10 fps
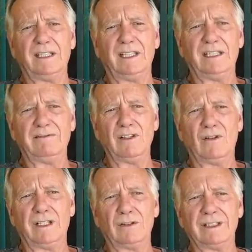And even
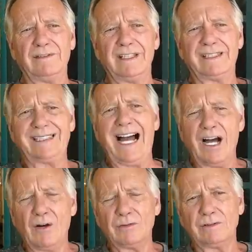though I don't live in the
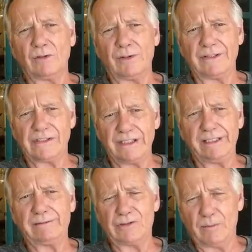town or the
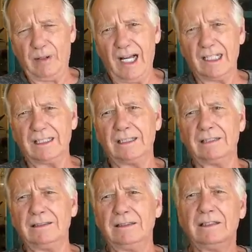city of
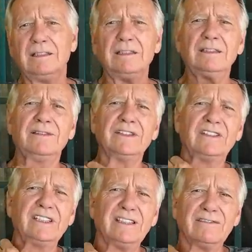Chapala, the
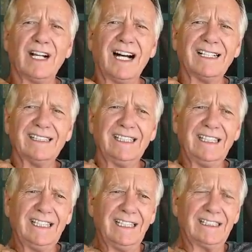city of
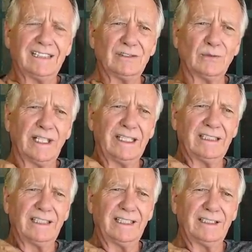Ajijic is
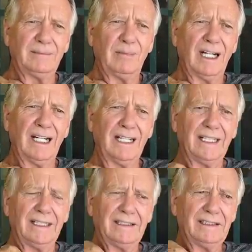regulated
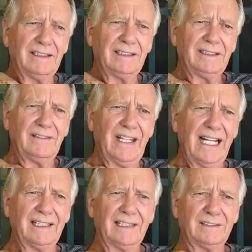by
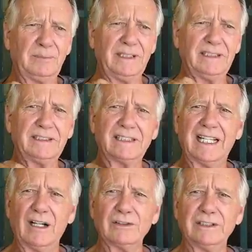that as being the
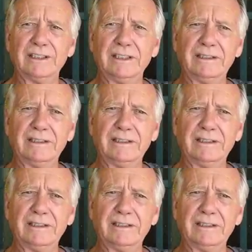county